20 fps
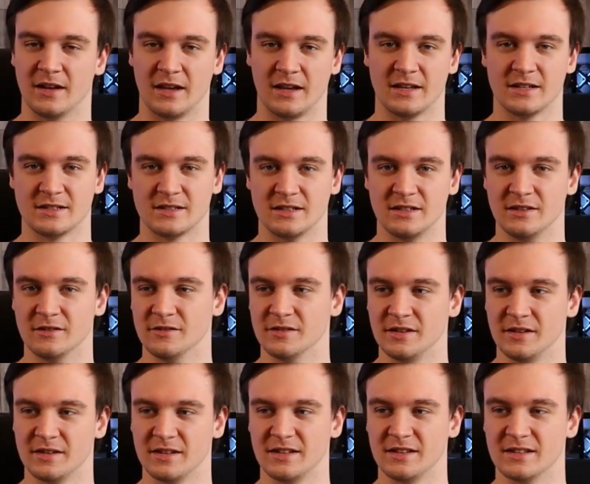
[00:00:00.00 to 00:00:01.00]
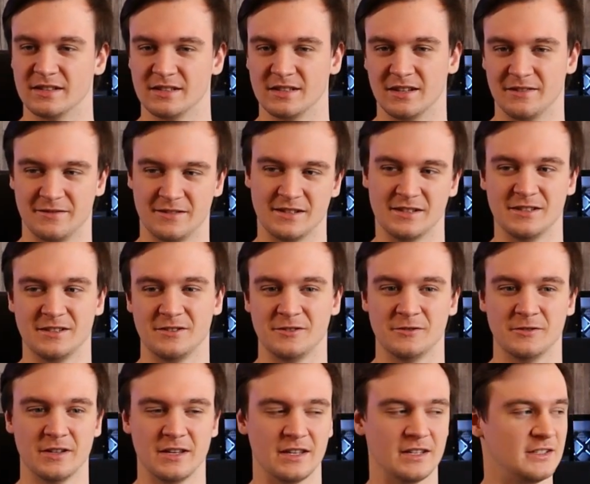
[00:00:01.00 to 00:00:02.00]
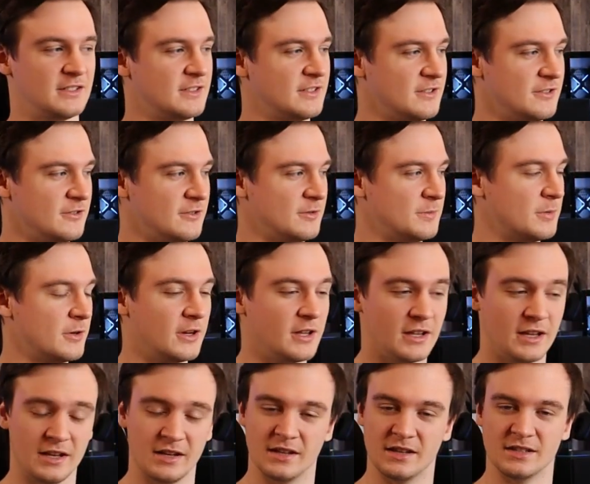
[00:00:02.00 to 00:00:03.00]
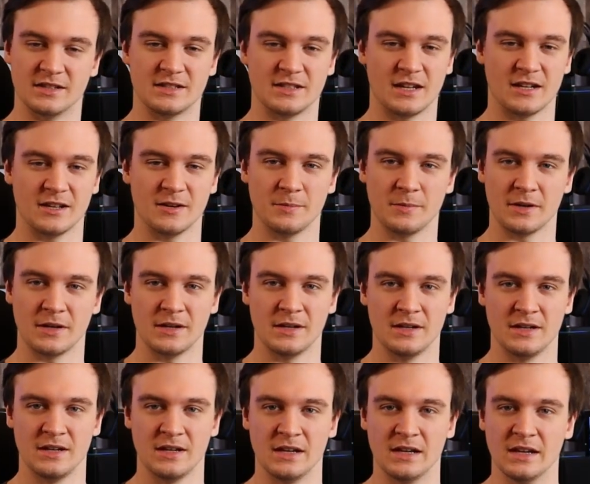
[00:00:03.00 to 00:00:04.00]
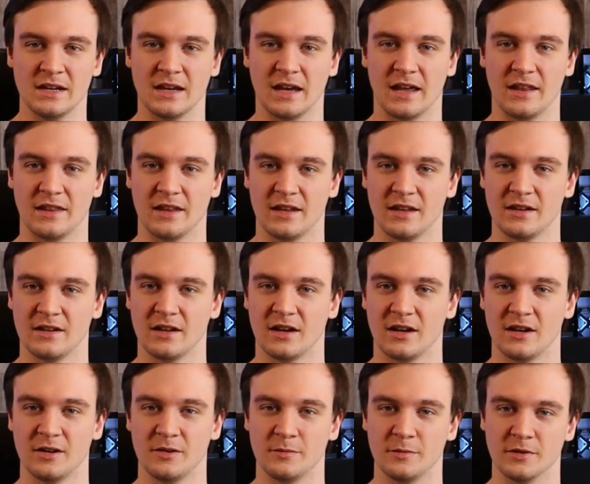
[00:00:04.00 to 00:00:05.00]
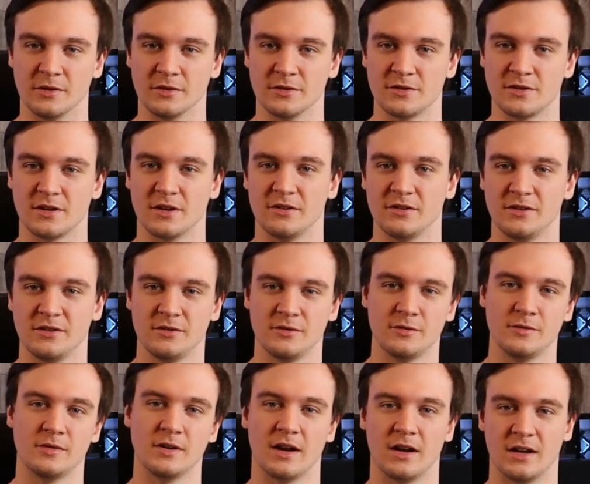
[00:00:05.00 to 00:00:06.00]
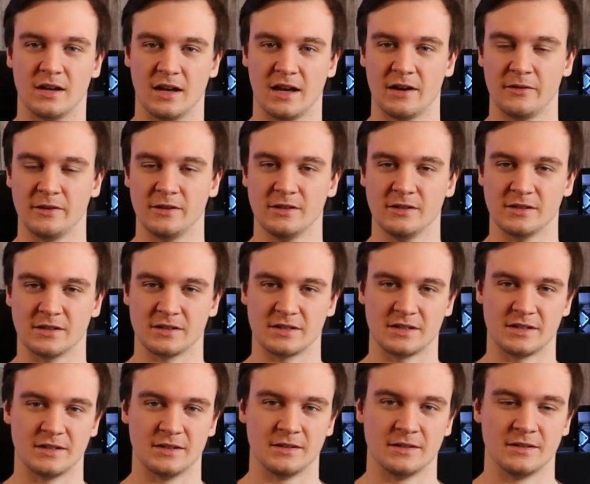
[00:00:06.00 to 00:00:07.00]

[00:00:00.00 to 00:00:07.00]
I guess the only thing that's left to do is to put it into the setup, and then I will show you how it looks.